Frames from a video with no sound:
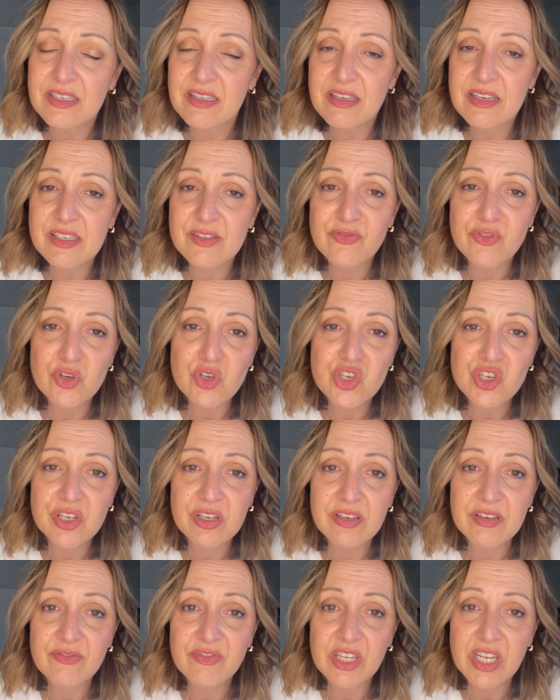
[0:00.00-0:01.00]
in these
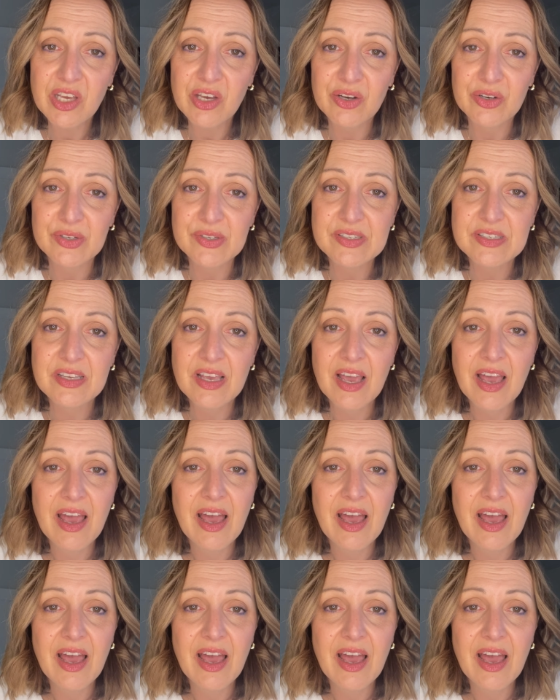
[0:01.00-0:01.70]
future videos.